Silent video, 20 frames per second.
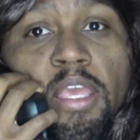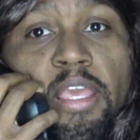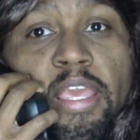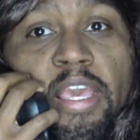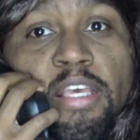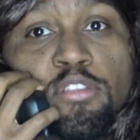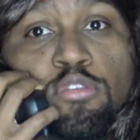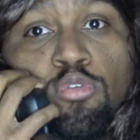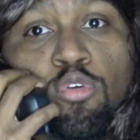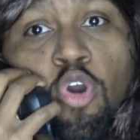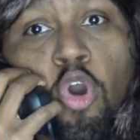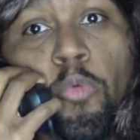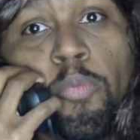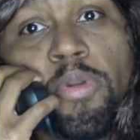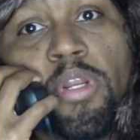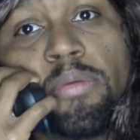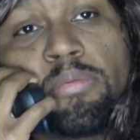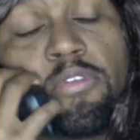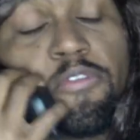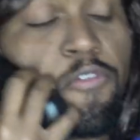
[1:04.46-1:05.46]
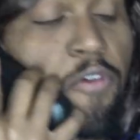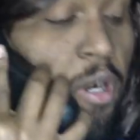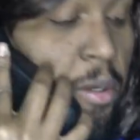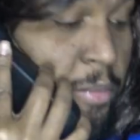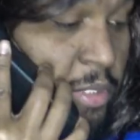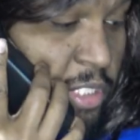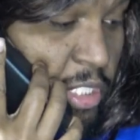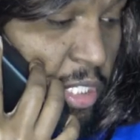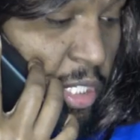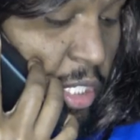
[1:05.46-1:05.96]
Guess who opened up the
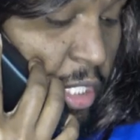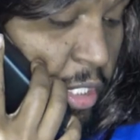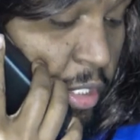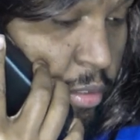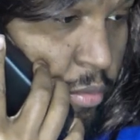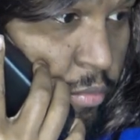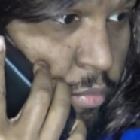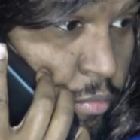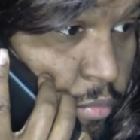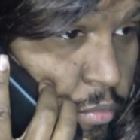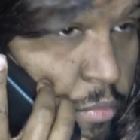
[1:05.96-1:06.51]
pharmacy late?